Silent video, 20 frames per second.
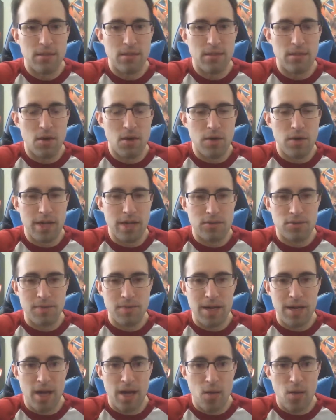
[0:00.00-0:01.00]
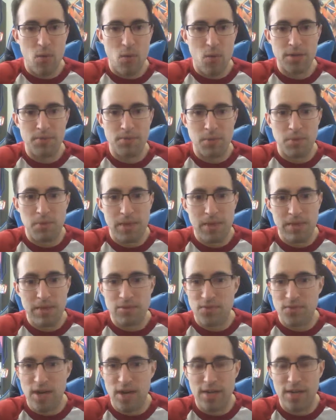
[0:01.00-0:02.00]
an extra amount. I want the
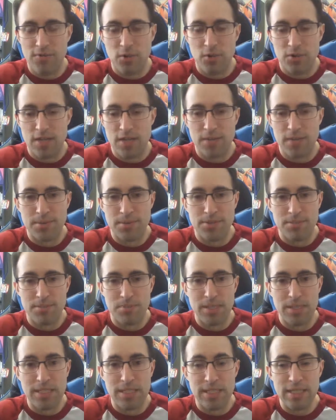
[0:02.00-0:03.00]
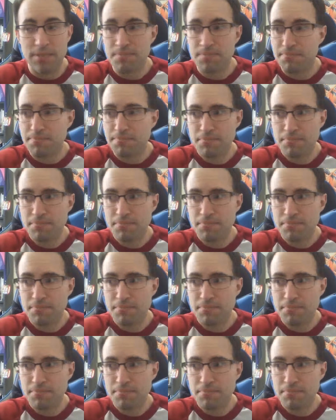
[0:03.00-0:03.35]
PS5, for example, to be